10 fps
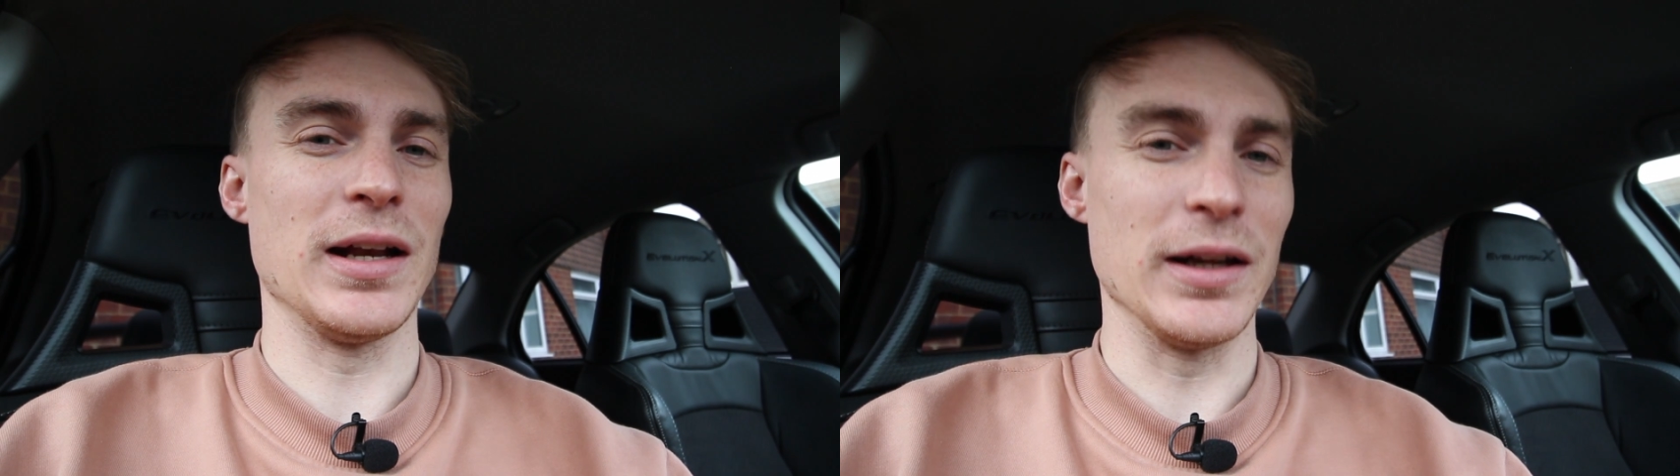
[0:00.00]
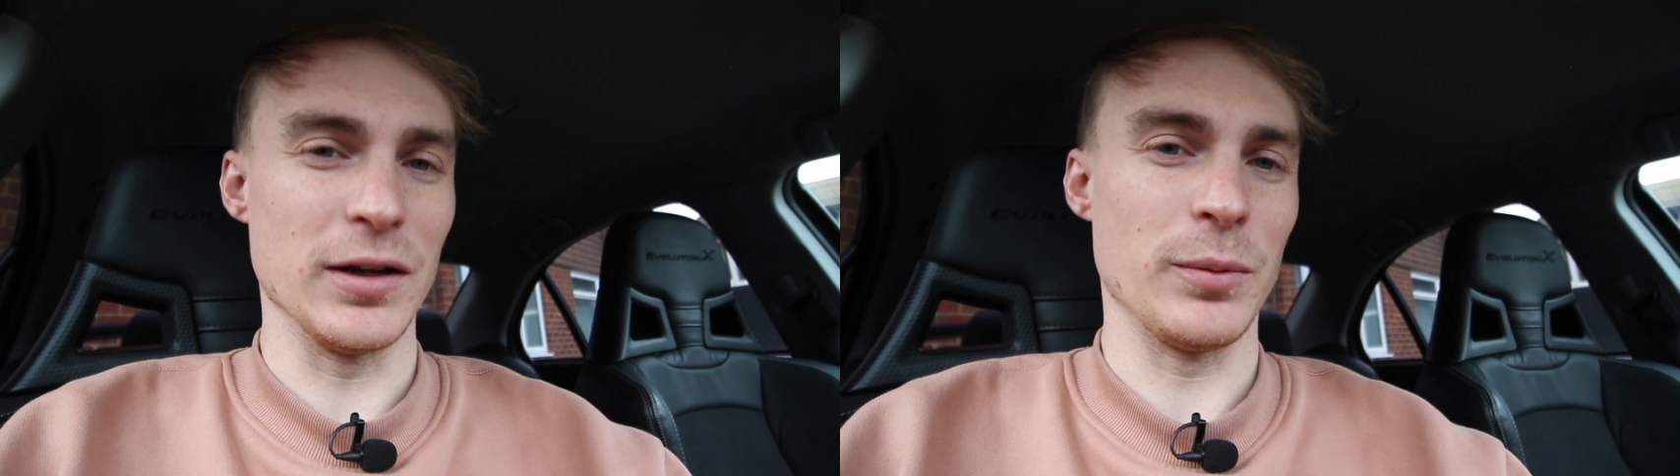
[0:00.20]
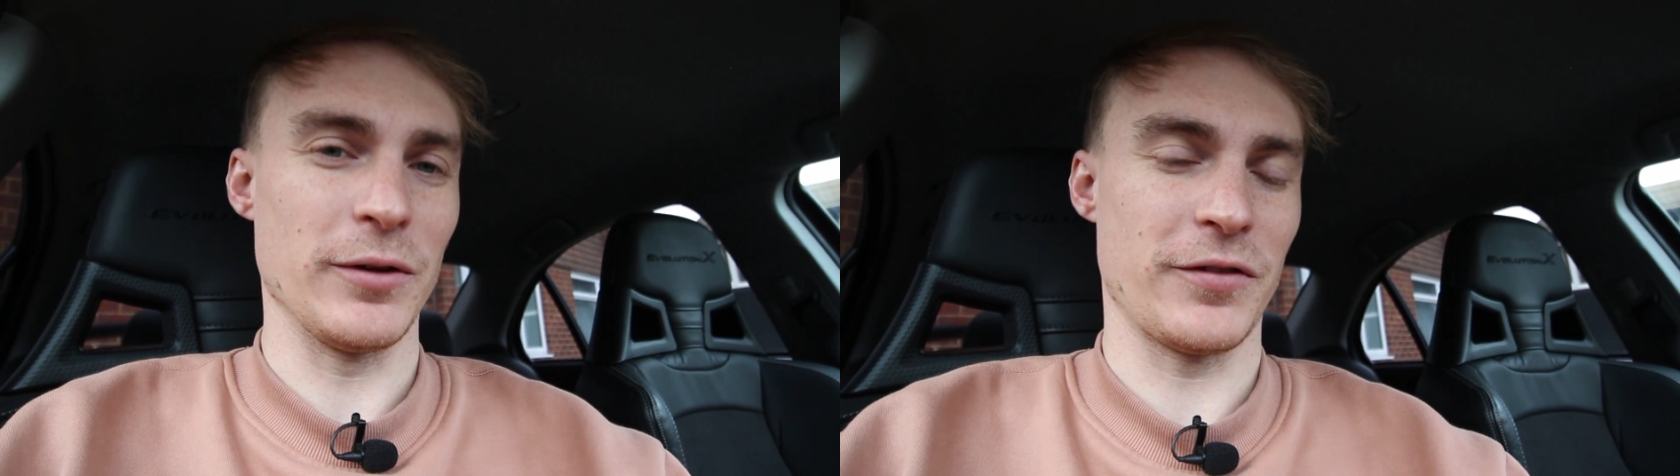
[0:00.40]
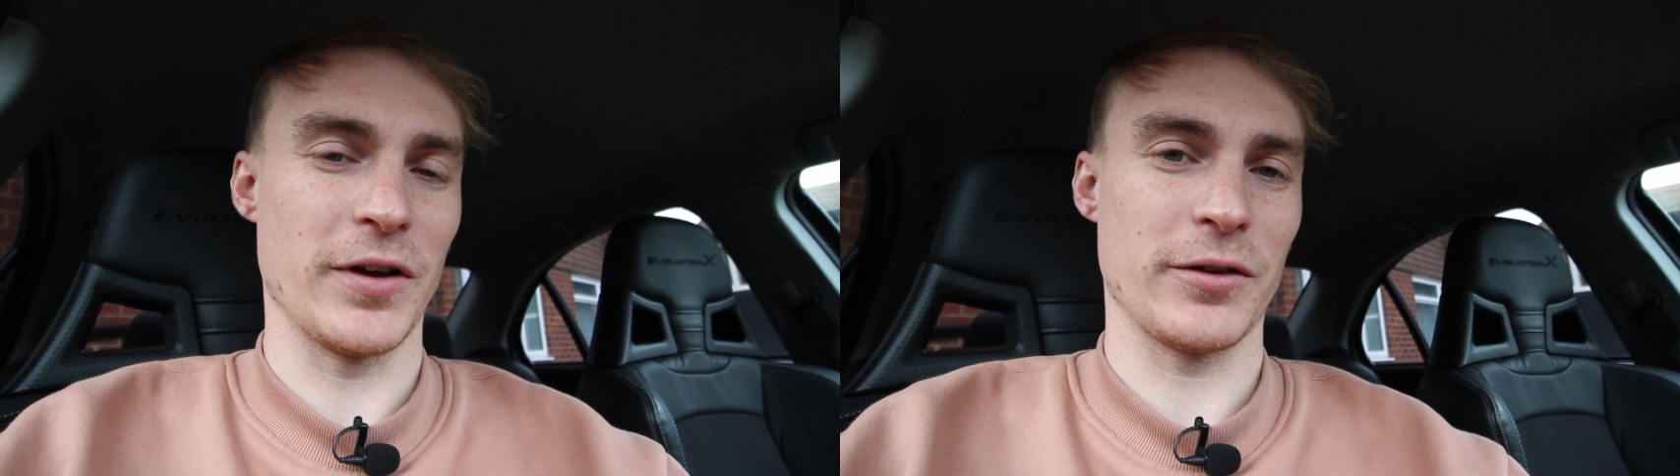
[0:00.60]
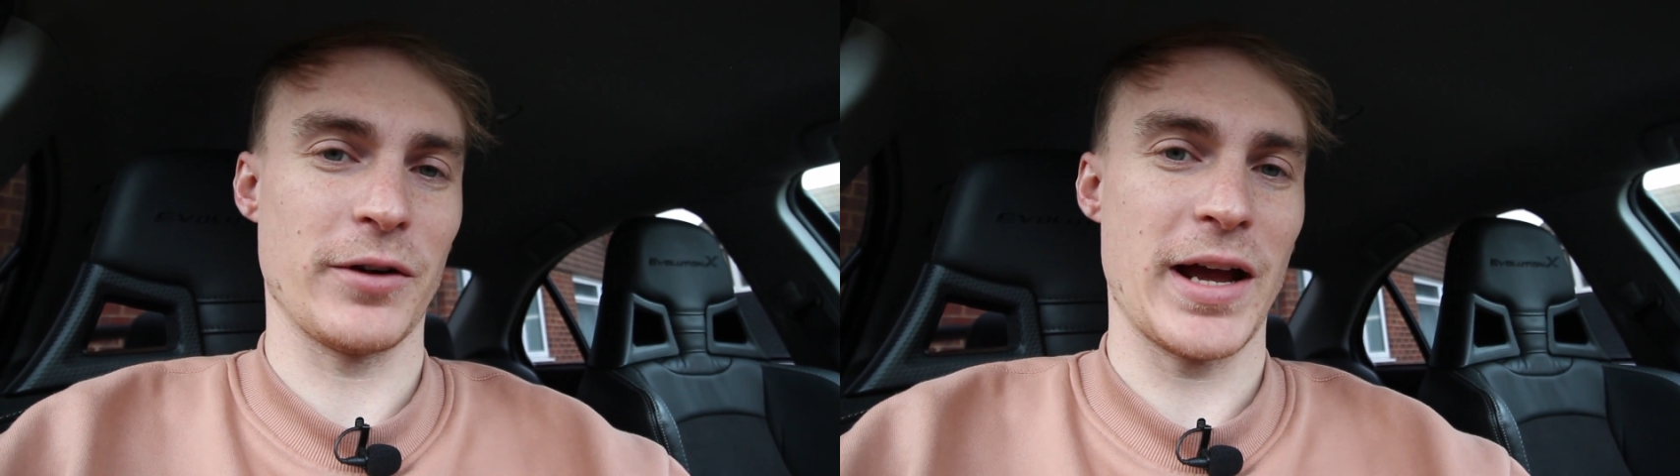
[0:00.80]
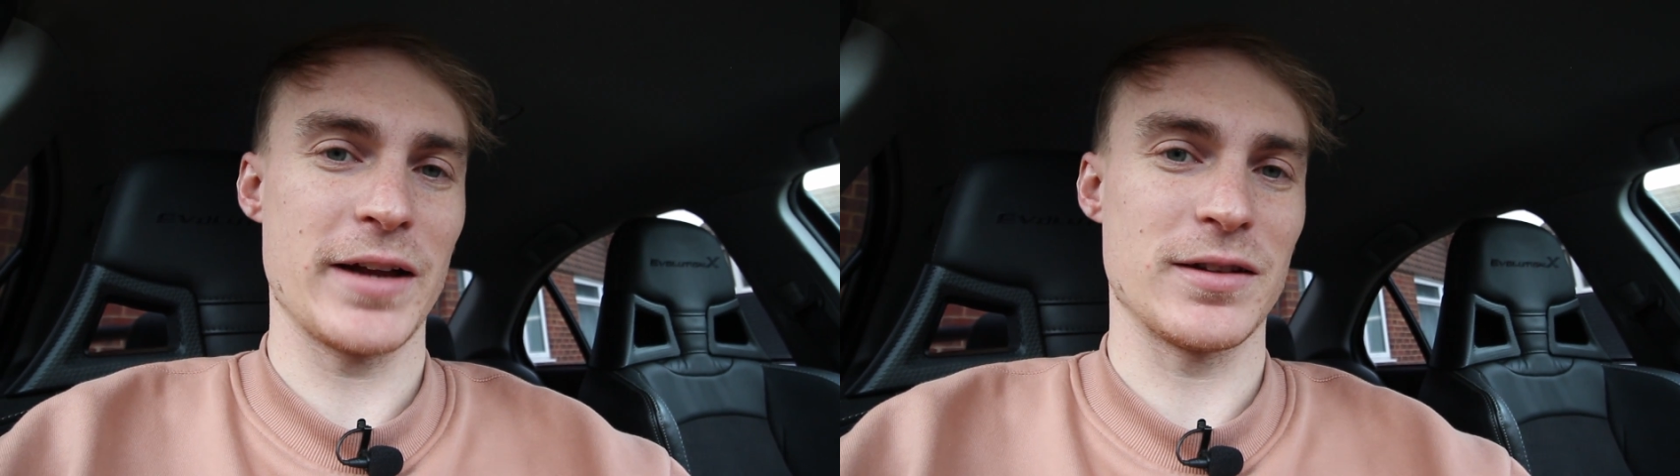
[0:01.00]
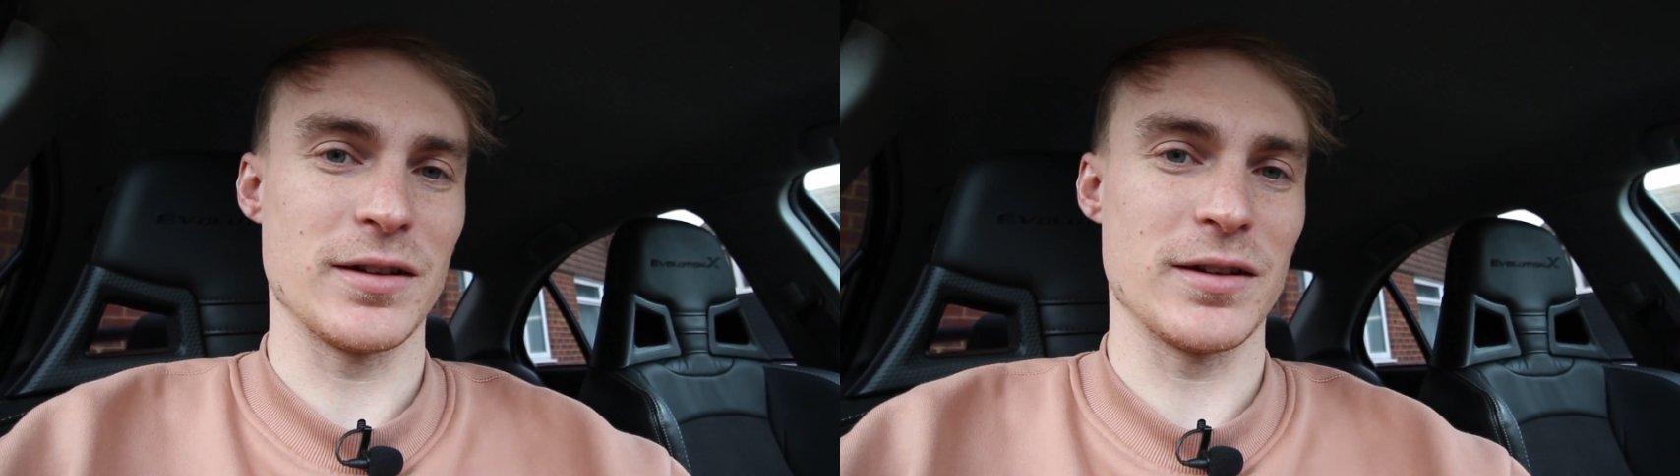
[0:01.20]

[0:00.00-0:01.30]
a little bit further ahead